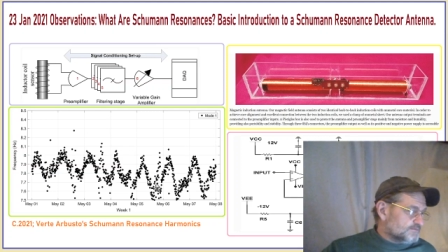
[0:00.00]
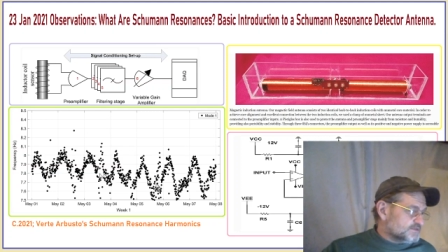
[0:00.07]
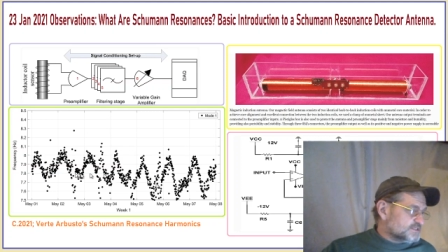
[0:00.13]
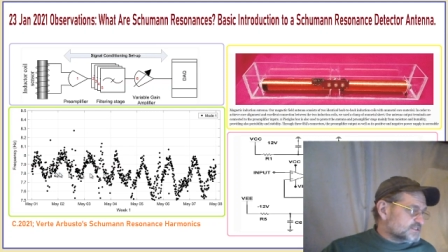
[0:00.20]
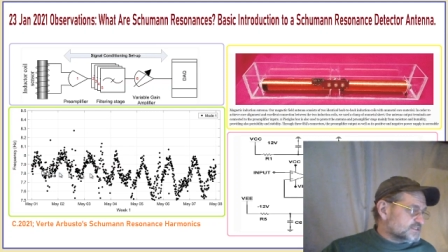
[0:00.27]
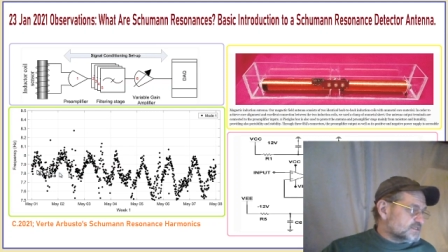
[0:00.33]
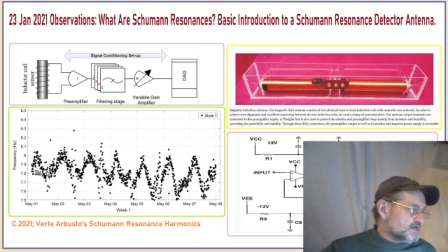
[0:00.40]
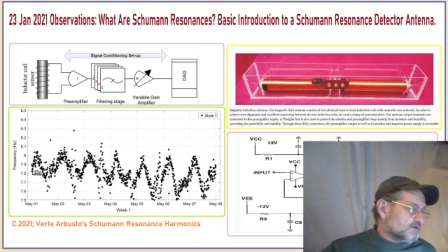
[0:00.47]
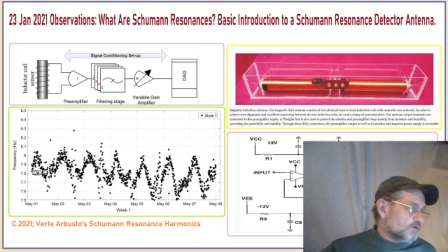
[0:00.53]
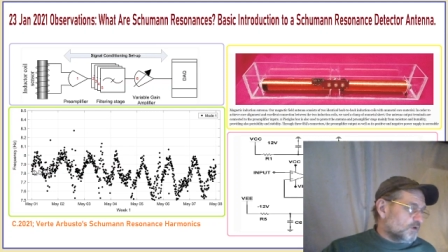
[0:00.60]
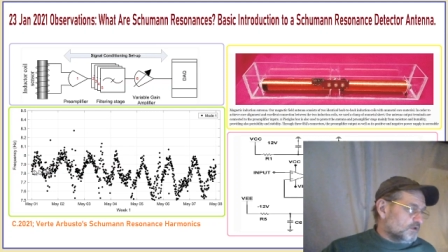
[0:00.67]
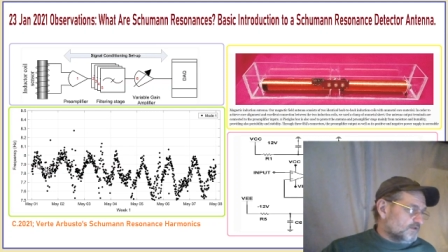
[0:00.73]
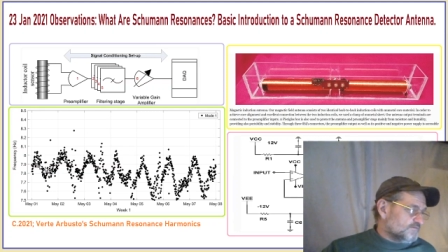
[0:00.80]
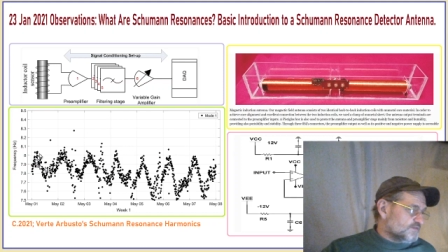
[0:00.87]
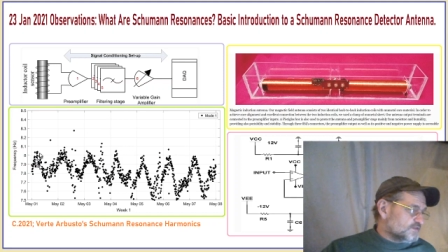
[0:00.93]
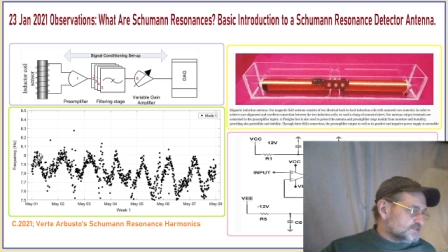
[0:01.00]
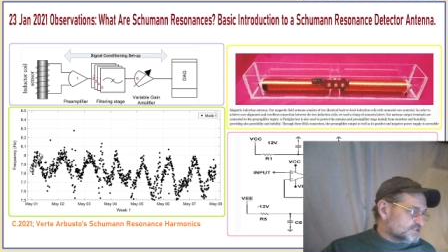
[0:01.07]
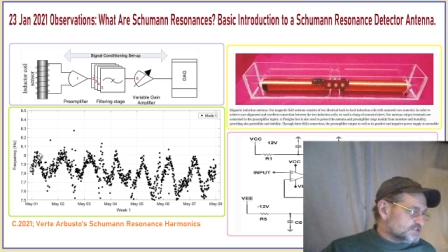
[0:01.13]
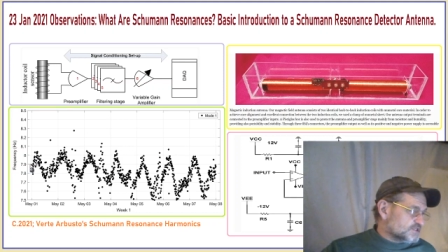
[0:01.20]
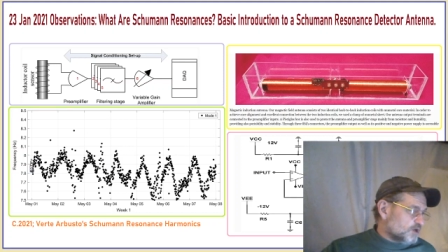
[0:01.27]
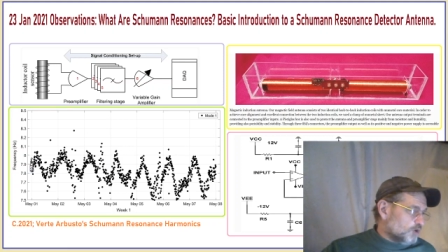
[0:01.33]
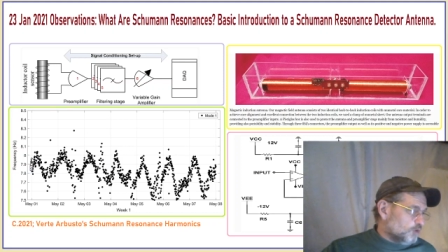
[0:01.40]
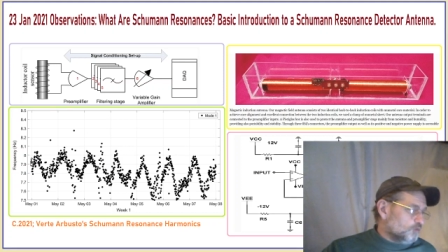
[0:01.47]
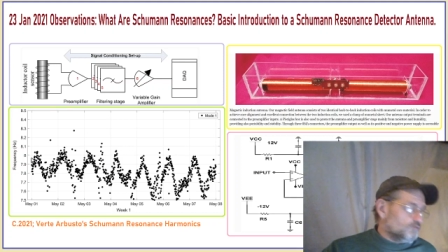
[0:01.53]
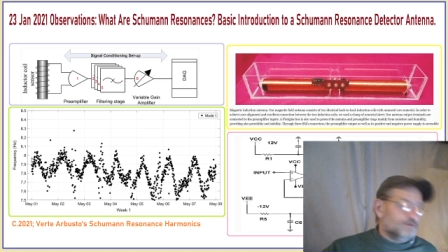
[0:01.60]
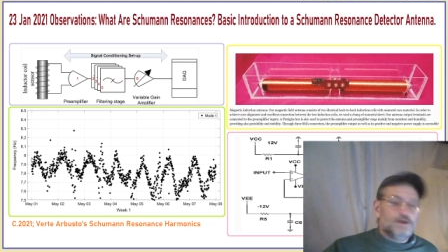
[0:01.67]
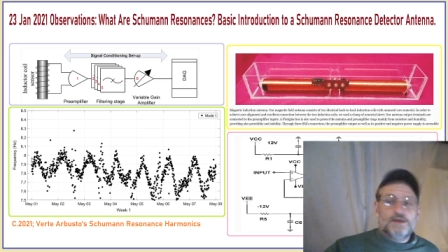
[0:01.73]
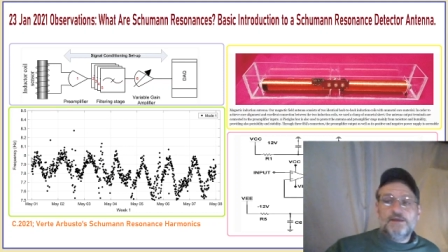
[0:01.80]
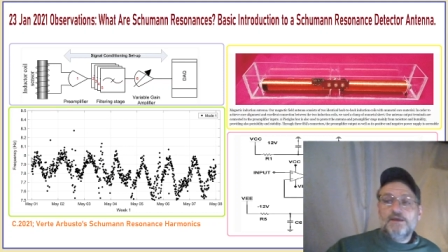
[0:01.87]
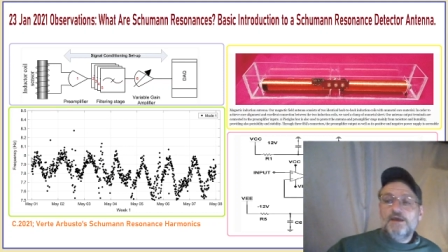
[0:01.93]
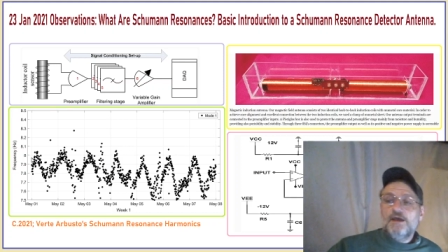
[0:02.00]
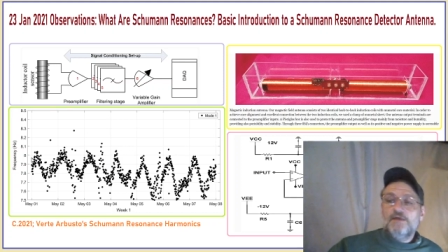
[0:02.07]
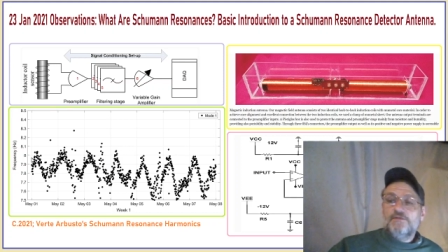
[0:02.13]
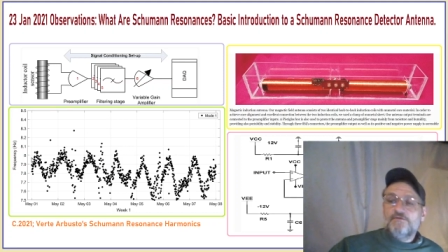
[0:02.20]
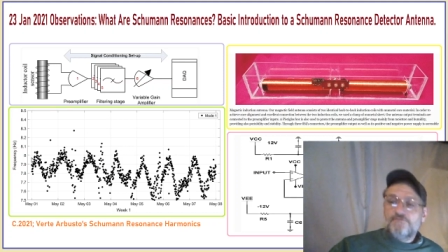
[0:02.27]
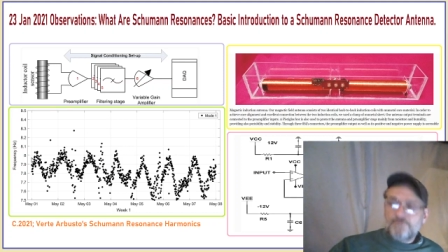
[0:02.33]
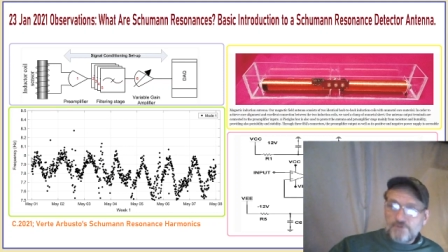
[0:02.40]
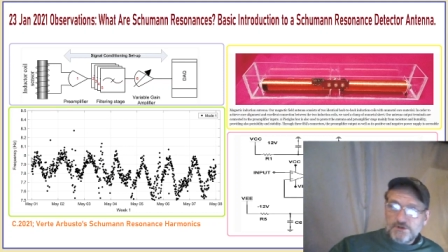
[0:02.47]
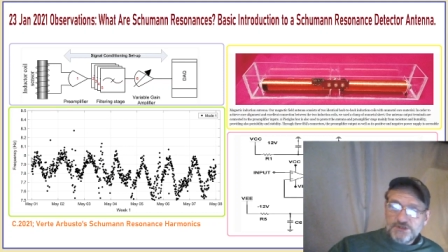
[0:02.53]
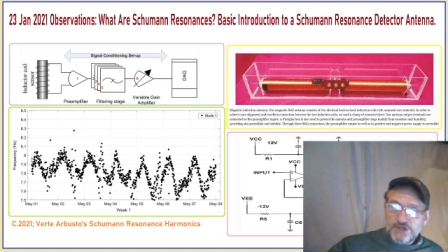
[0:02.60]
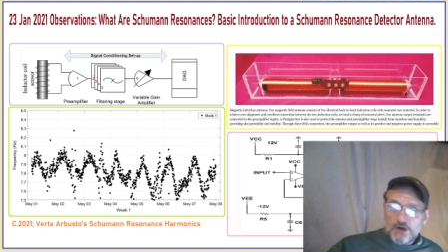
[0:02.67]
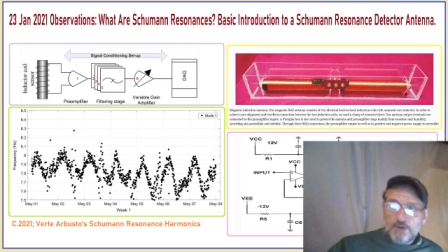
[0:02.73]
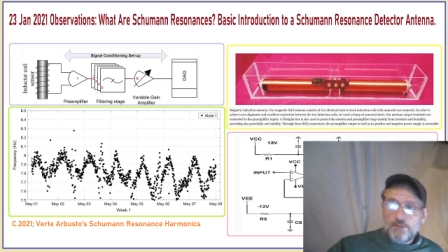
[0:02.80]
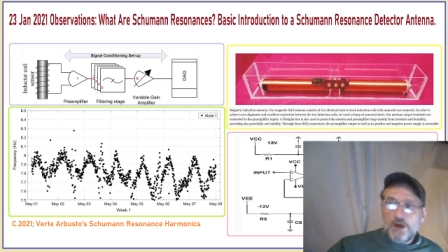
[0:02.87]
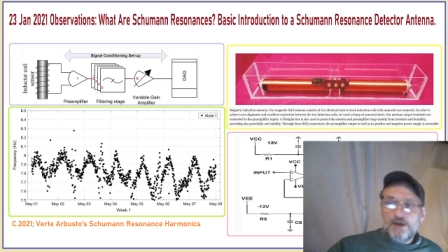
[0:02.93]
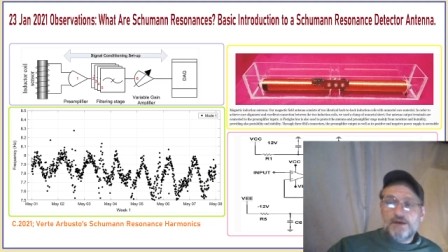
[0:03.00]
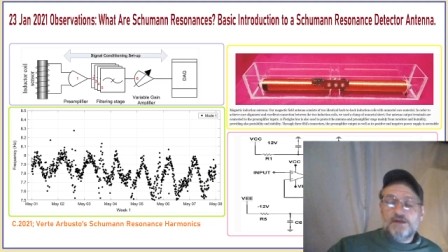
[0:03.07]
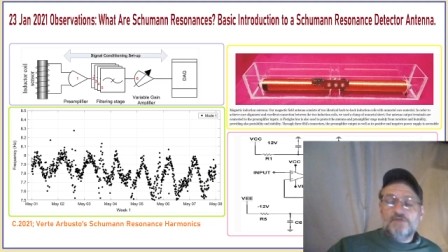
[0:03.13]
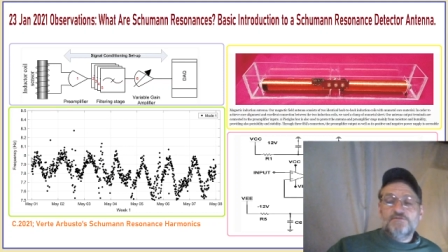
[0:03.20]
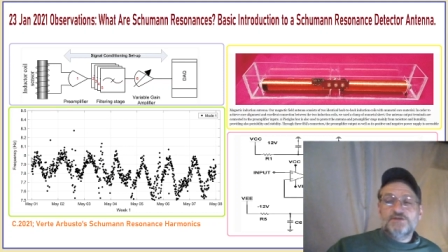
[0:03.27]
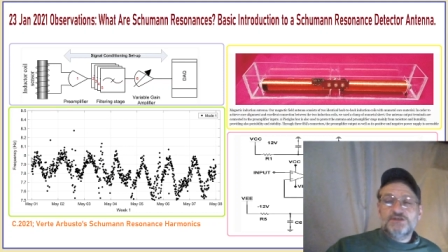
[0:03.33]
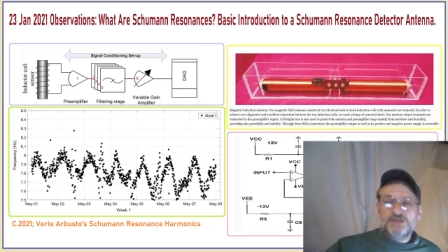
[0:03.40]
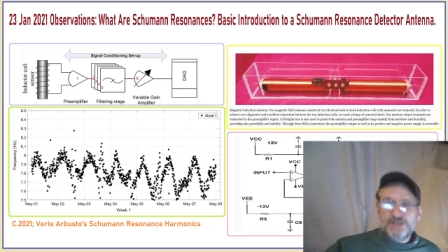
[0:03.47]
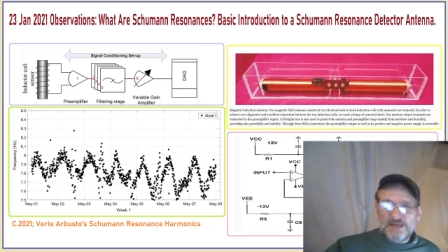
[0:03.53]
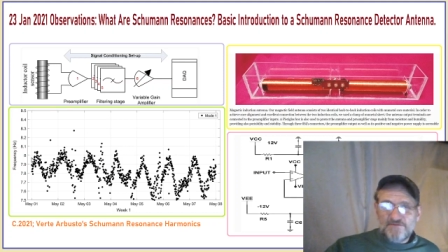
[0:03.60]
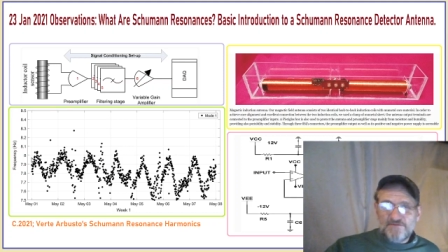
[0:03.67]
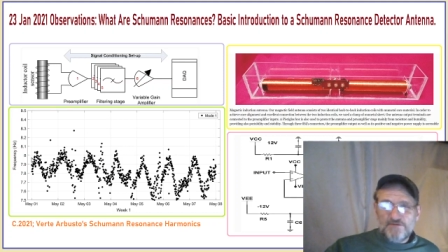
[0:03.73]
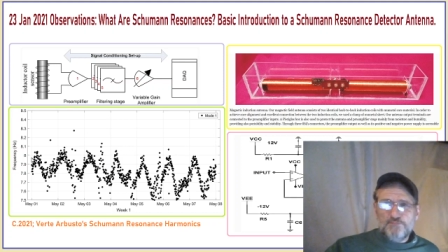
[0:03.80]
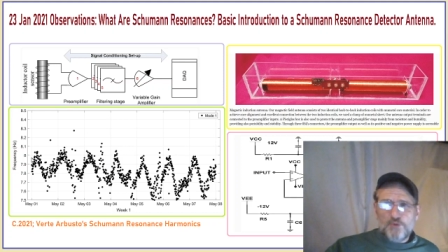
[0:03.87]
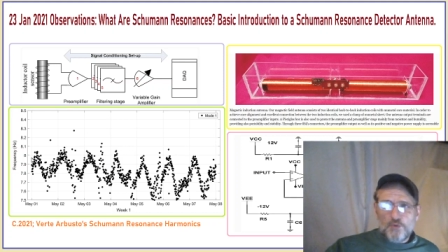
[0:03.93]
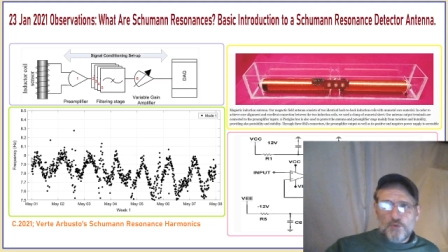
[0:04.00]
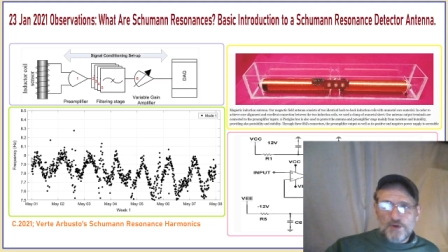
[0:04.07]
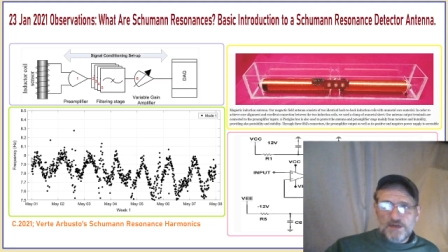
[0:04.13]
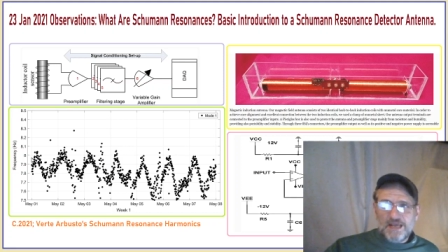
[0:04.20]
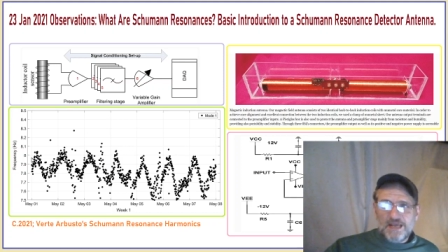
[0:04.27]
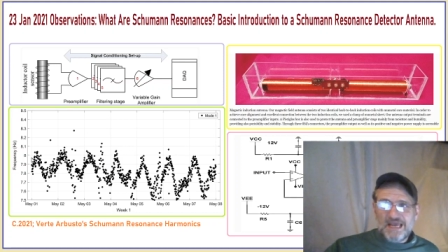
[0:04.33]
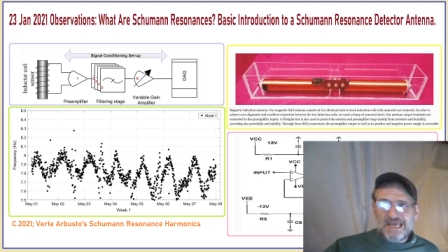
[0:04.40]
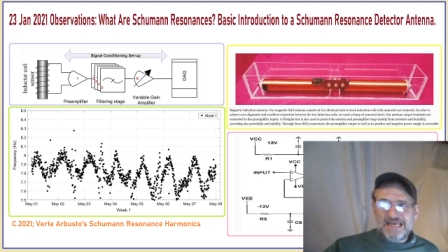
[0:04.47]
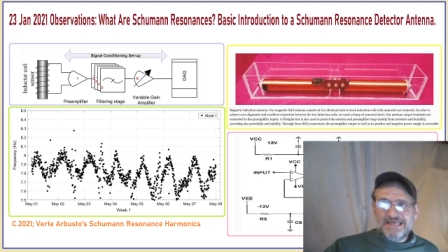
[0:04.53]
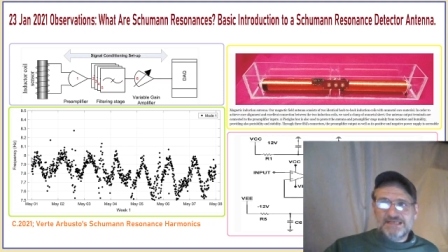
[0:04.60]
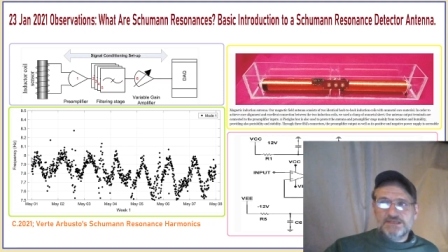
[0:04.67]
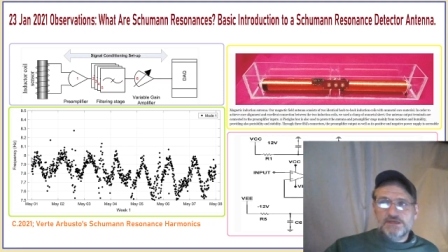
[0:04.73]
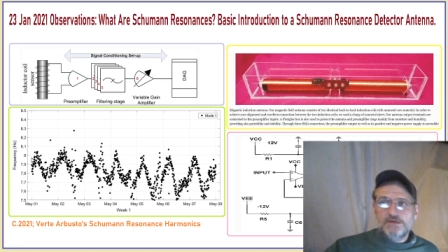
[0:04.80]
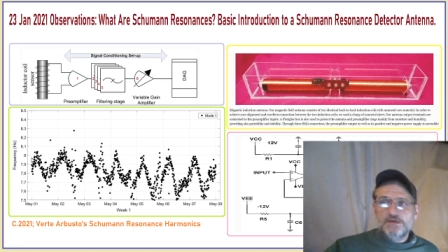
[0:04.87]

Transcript: This is not all of them. This is only the first harmonic of the 7.8